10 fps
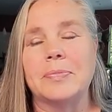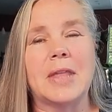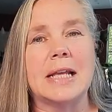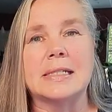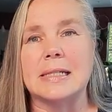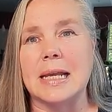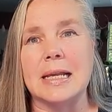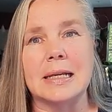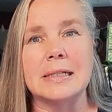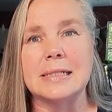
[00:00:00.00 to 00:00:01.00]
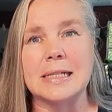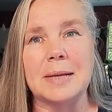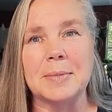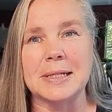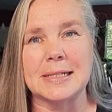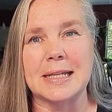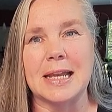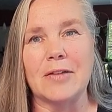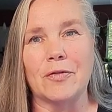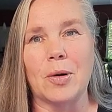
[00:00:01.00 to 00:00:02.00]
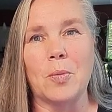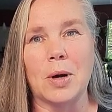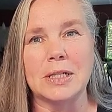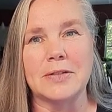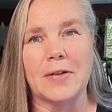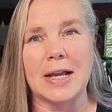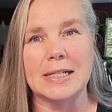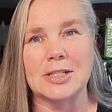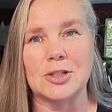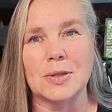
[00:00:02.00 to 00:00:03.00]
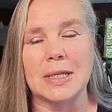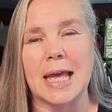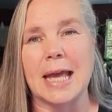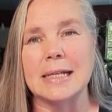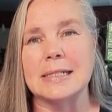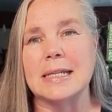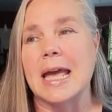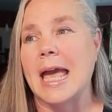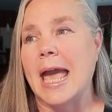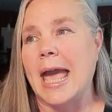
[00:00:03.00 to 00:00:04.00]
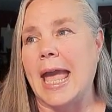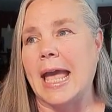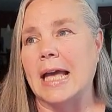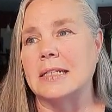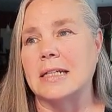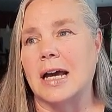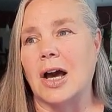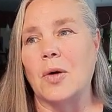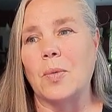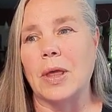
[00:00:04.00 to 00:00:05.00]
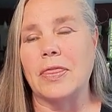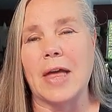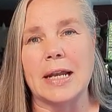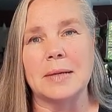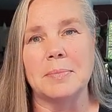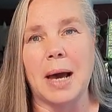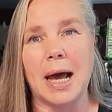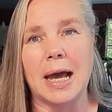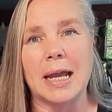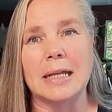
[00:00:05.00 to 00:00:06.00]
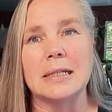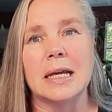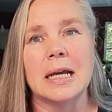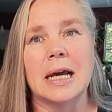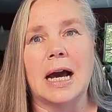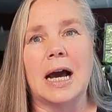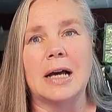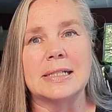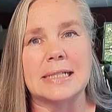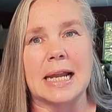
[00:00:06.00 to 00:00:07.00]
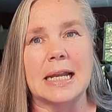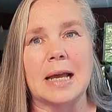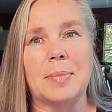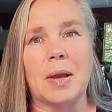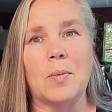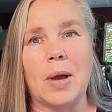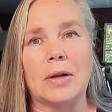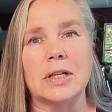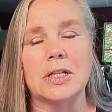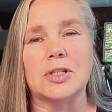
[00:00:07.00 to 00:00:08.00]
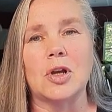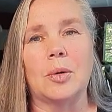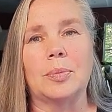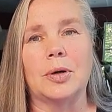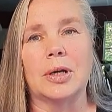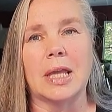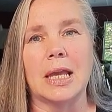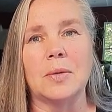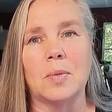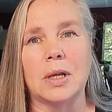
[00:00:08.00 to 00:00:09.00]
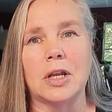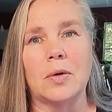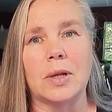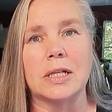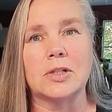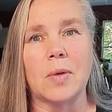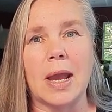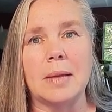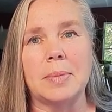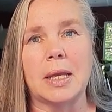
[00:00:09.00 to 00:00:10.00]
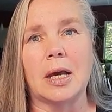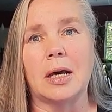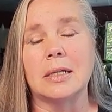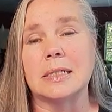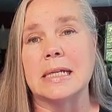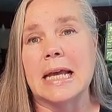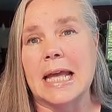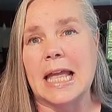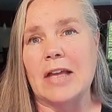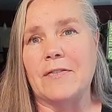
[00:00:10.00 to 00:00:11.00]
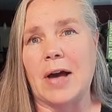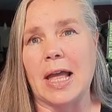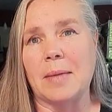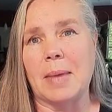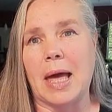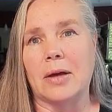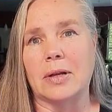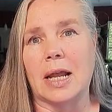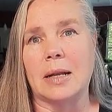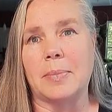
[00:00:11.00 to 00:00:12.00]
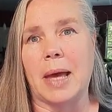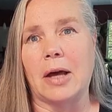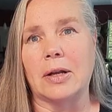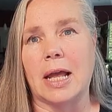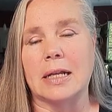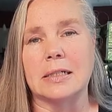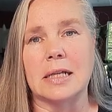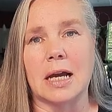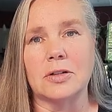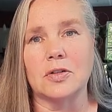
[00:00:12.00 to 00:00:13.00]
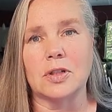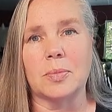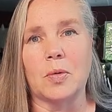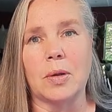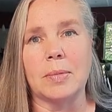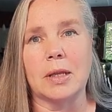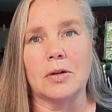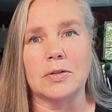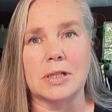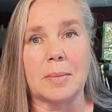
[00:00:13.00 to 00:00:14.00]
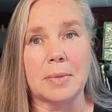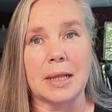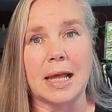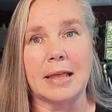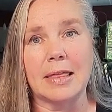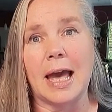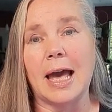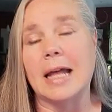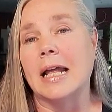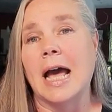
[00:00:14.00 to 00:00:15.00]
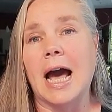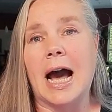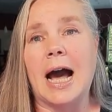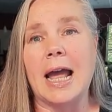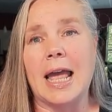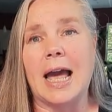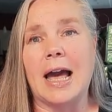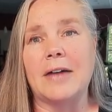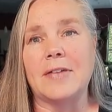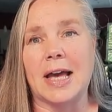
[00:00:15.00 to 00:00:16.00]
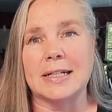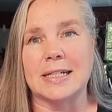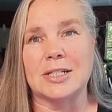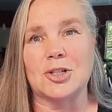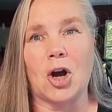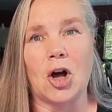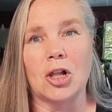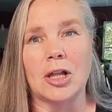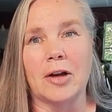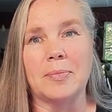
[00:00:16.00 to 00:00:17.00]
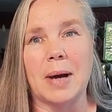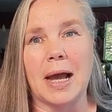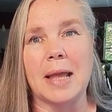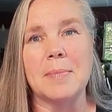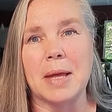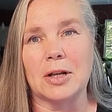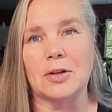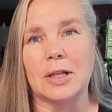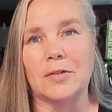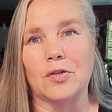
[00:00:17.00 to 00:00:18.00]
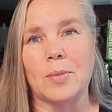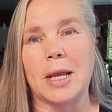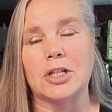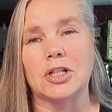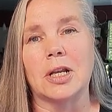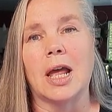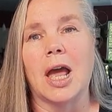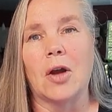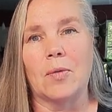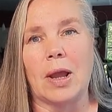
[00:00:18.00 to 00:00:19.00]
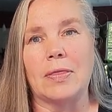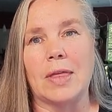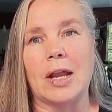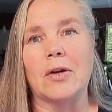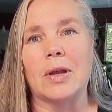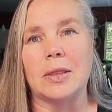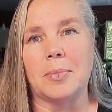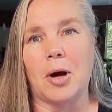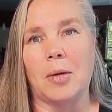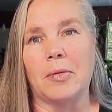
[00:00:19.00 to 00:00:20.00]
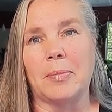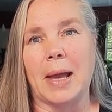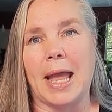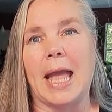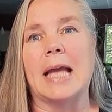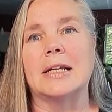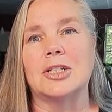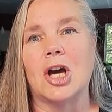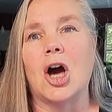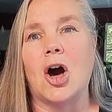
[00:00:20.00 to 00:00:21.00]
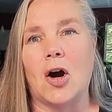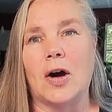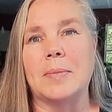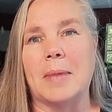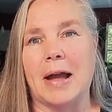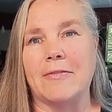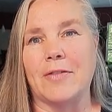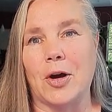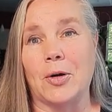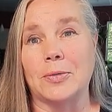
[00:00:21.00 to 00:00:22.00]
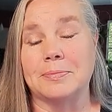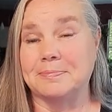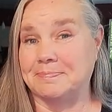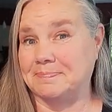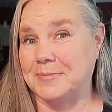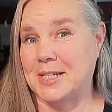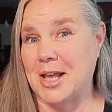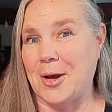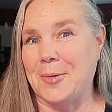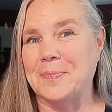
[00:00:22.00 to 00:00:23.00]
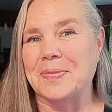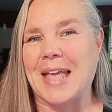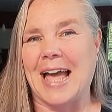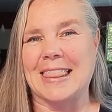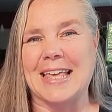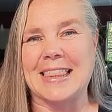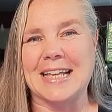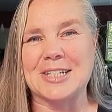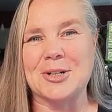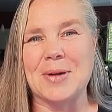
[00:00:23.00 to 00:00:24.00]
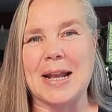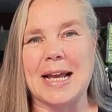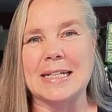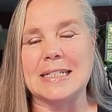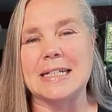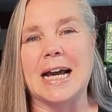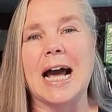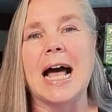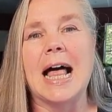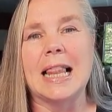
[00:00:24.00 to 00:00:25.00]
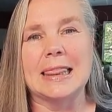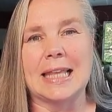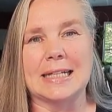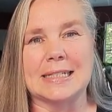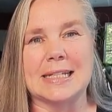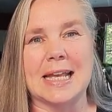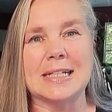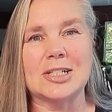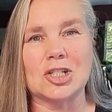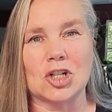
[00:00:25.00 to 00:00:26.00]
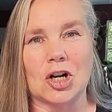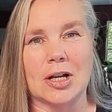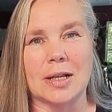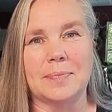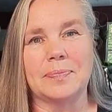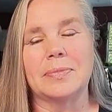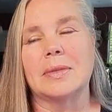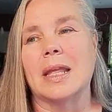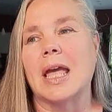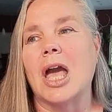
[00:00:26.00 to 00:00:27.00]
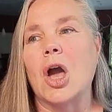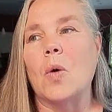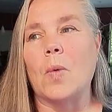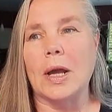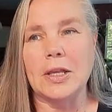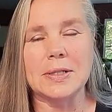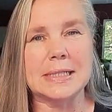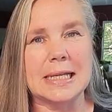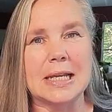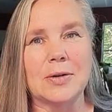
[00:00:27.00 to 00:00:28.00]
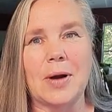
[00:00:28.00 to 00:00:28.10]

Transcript: They sync seamlessly from one device to the next. And with that in mind, setting up a wellness notebook in OneNote is great because if I am out and about at a doctor's appointment or something like that, I have access to all of my medical information right there in the palm of my hand on my phone. So I think that's a great idea. Let's get started. What you see here